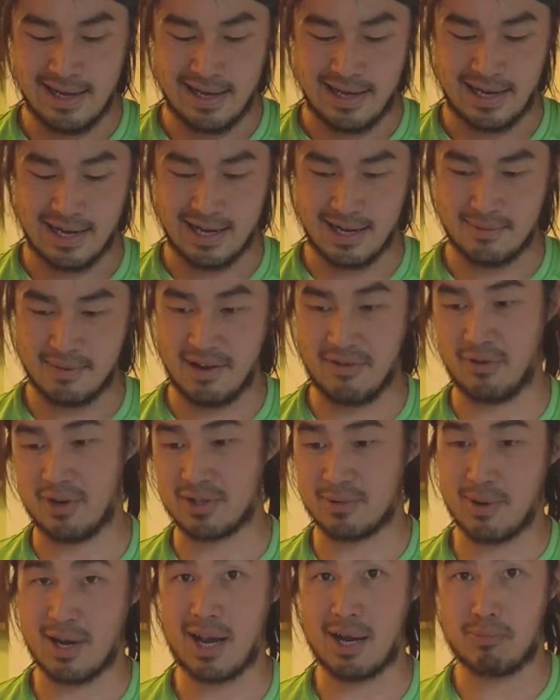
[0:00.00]

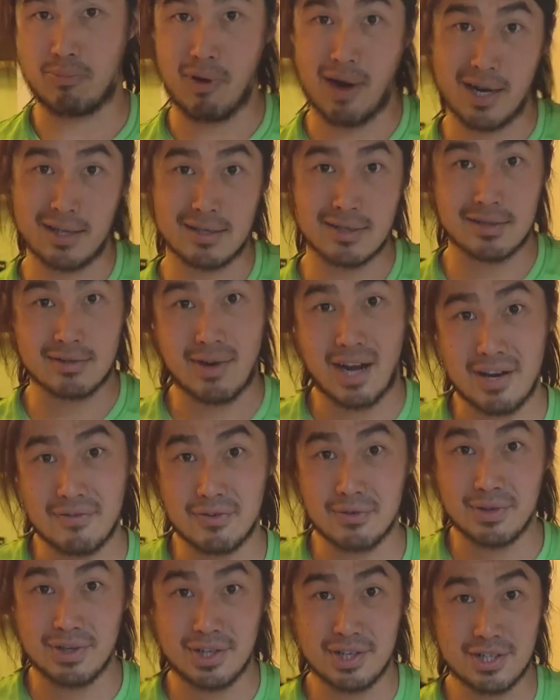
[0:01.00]
everyone's been like, practice
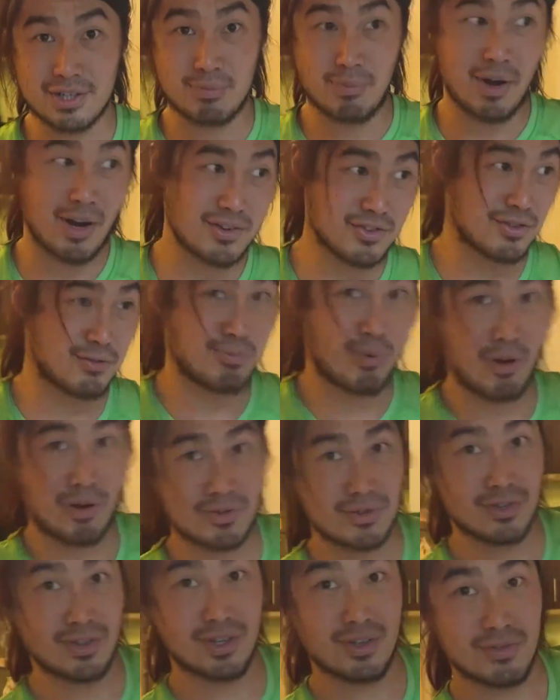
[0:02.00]
gratefulness, practice
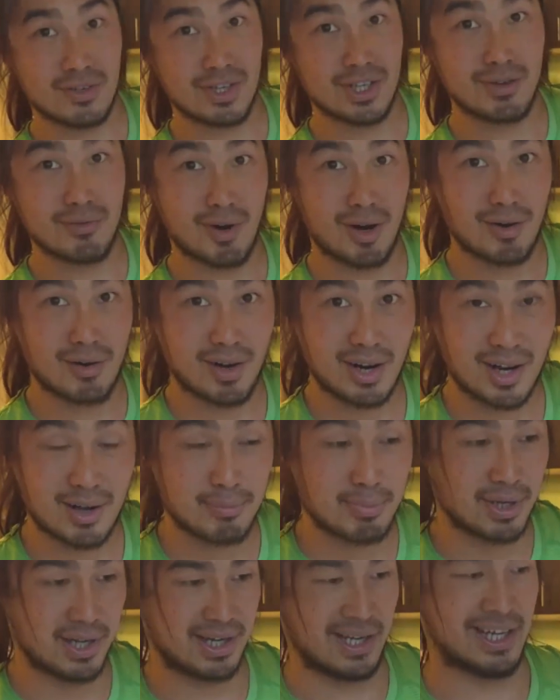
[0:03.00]
positivity, rah
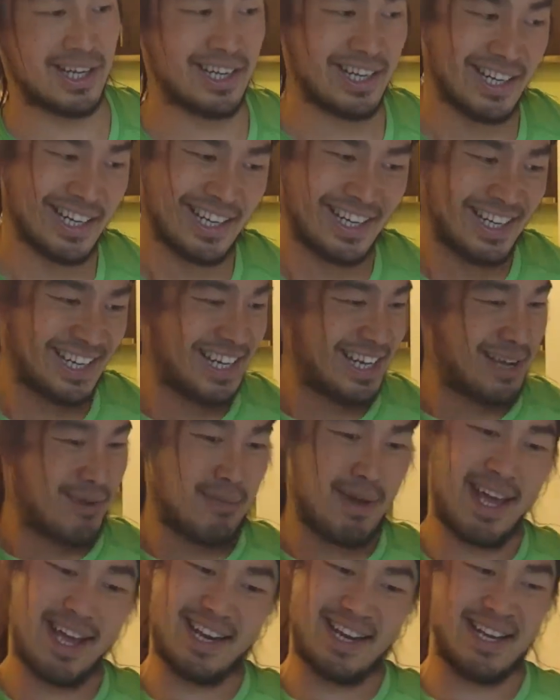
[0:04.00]
rah, but
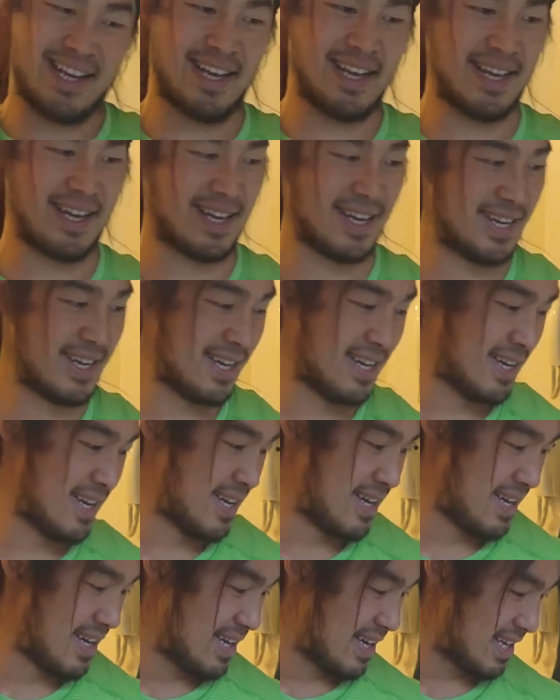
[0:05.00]
man,
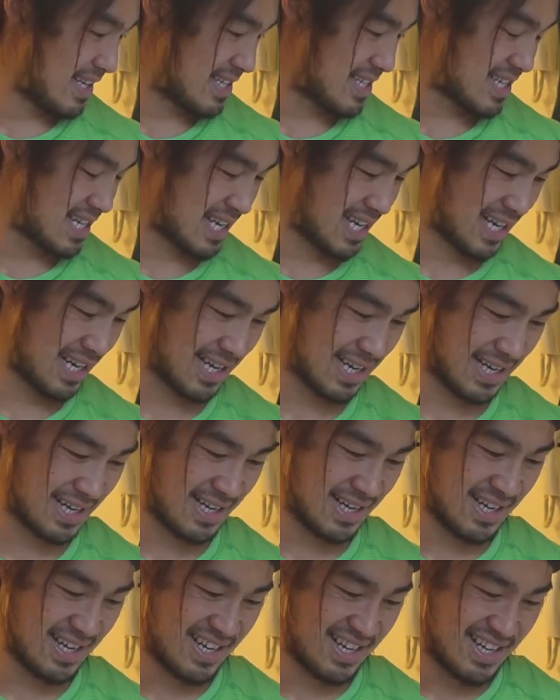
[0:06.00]
there's
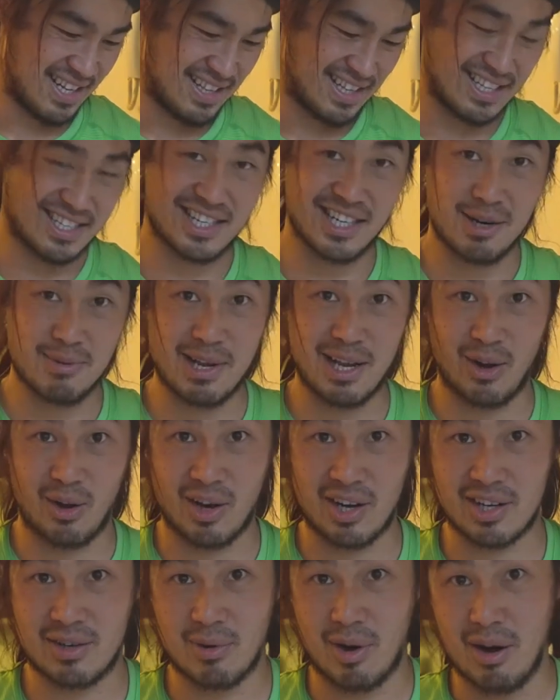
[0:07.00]
gonna be a
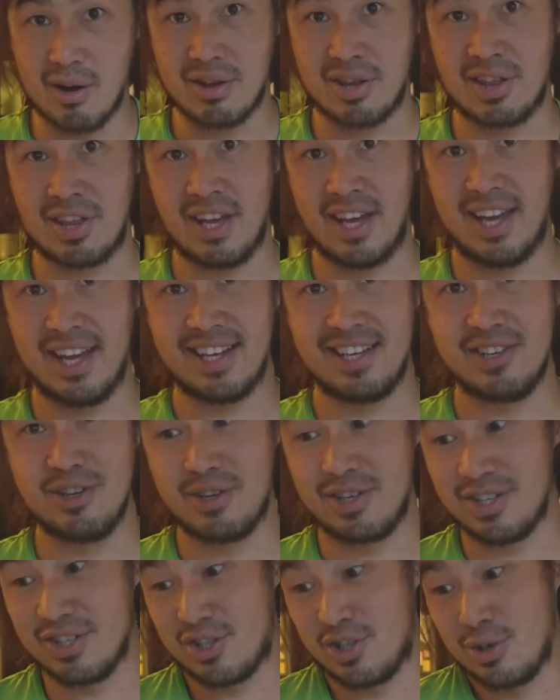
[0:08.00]
lot of growth, and you
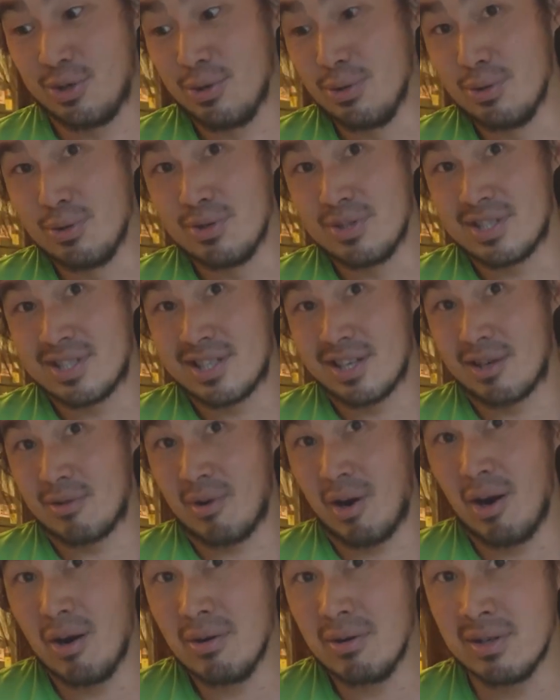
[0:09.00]
can choose to
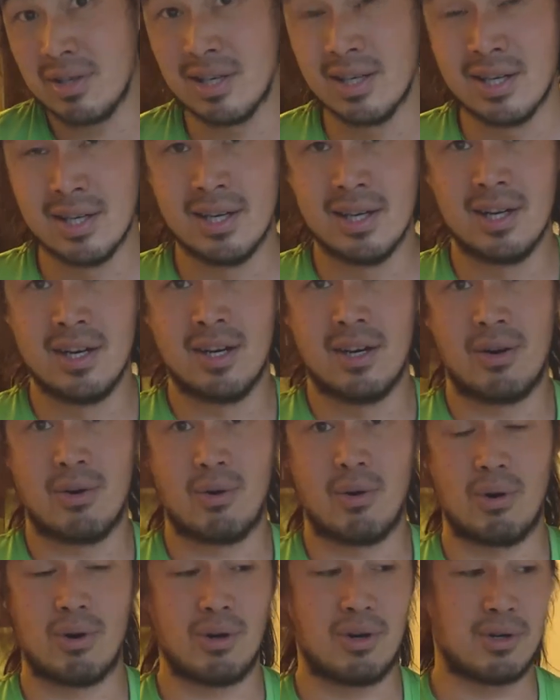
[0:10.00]
grow,
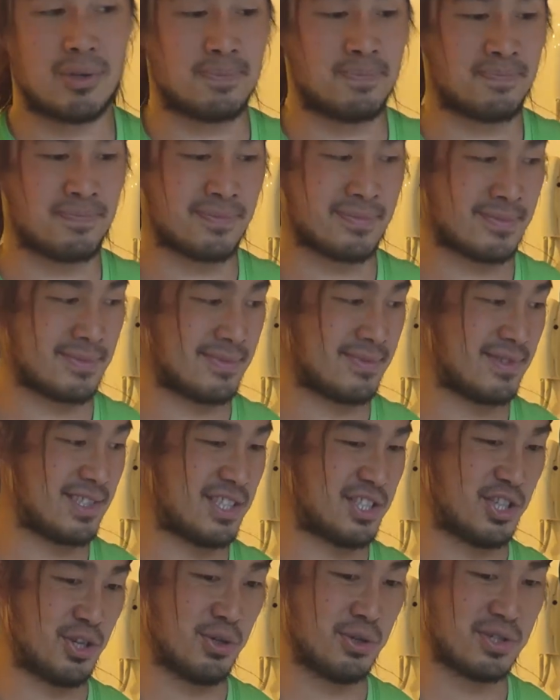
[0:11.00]
or you
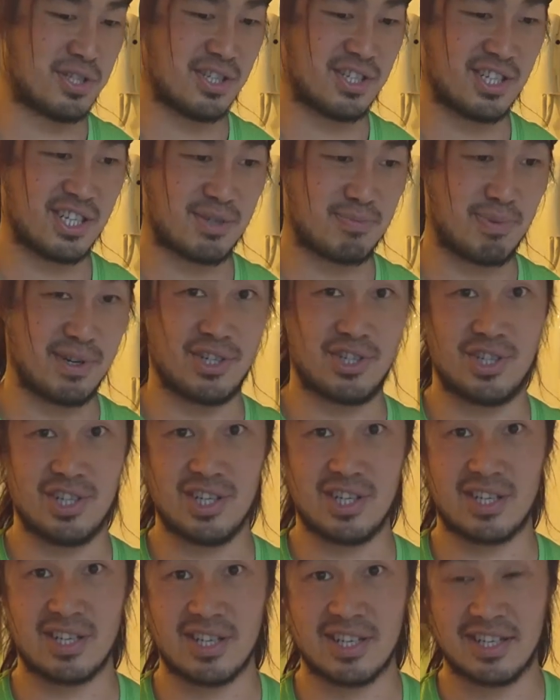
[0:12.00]
can choose to just be
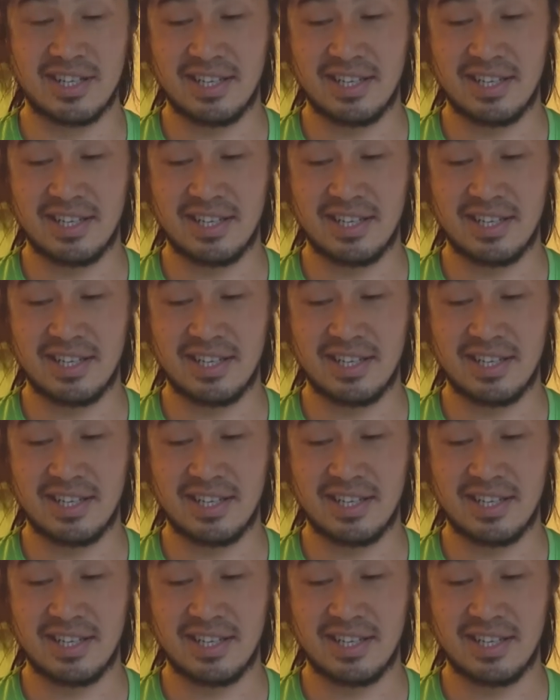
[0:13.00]
shit.